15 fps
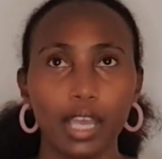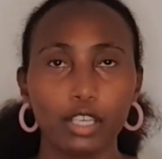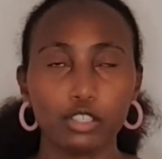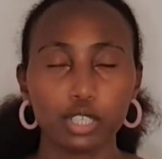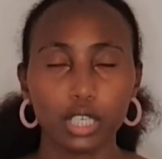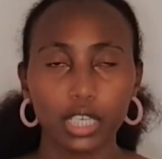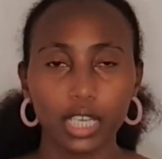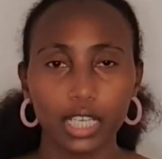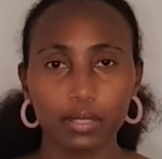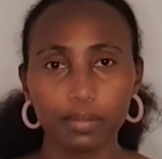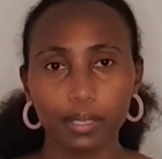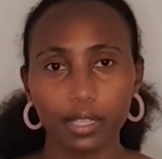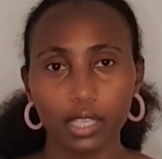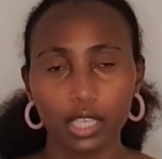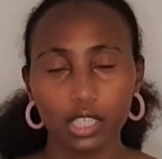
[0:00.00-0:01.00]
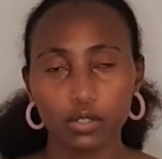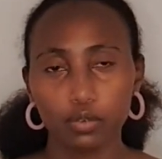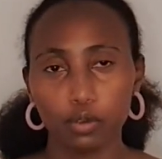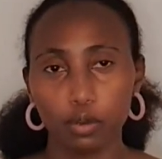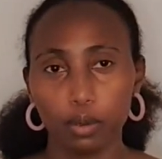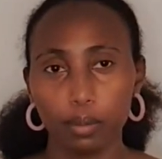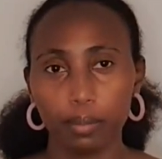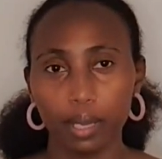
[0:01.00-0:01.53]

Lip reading: usually get my things from